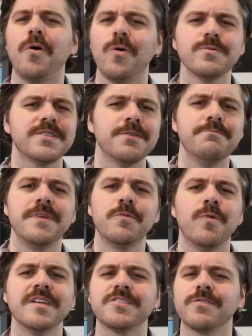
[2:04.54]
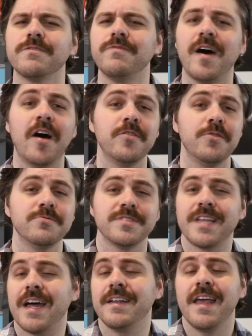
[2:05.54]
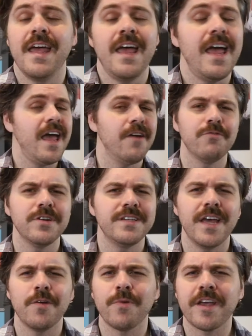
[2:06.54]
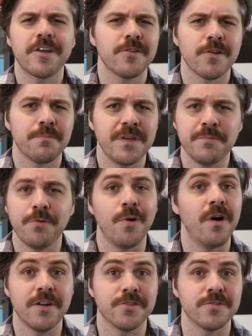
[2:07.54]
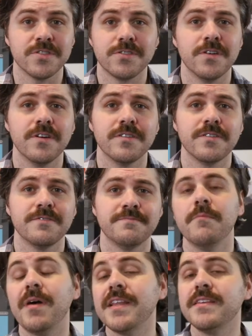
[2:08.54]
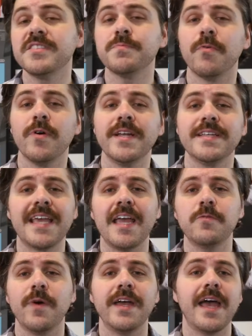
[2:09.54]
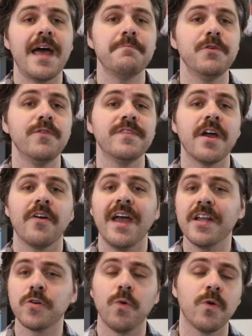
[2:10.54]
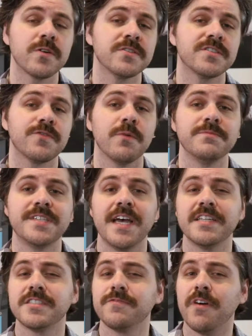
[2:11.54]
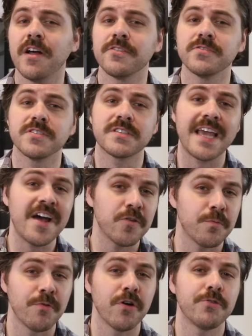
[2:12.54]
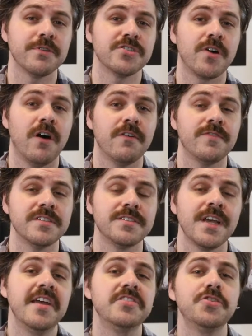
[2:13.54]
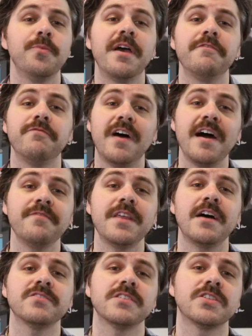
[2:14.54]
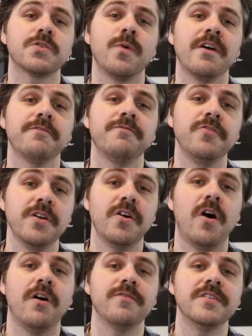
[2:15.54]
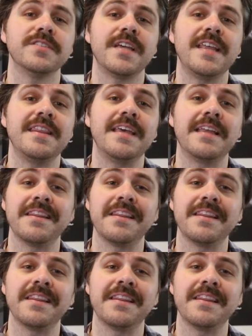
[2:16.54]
wholesome Midwestern values that everyday regular people understood. By this point, Gateway had moved their headquarters from Ted's father's cattle brokerage office into a 5,000 square foot office in the